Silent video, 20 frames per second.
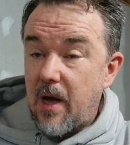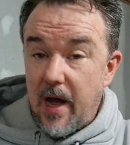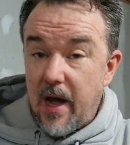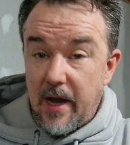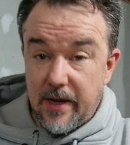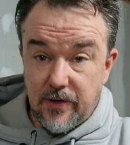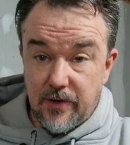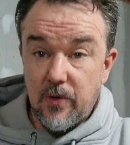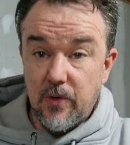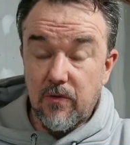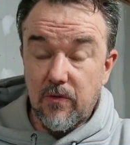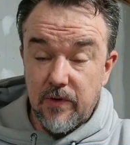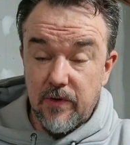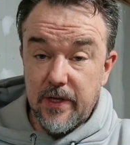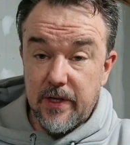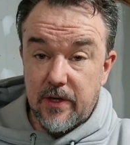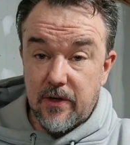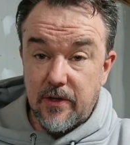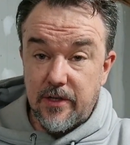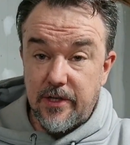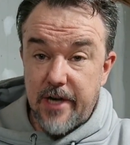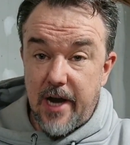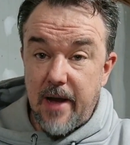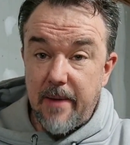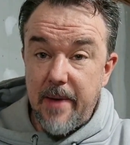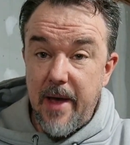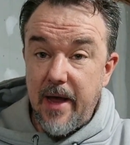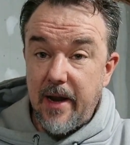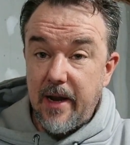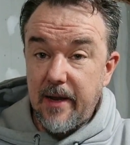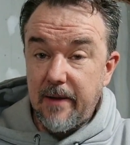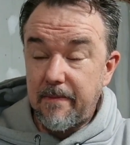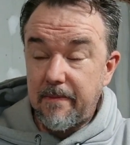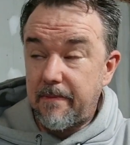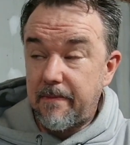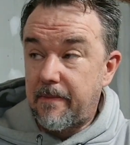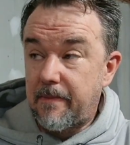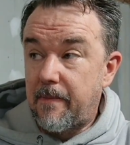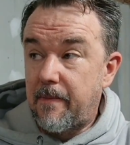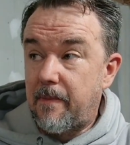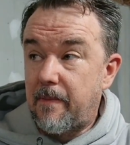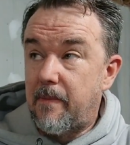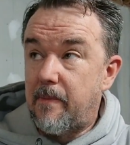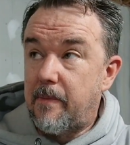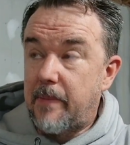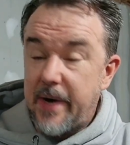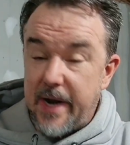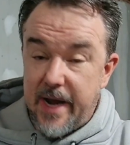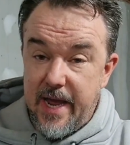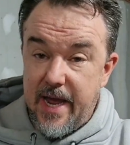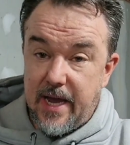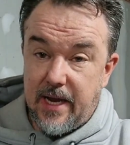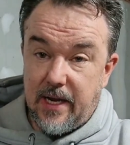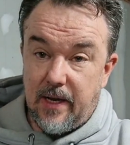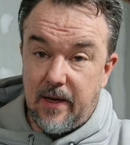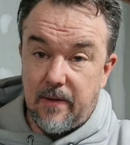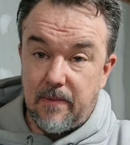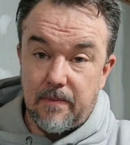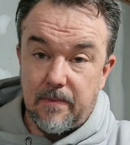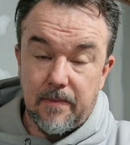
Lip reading: I do a really good job at it, but I hate it.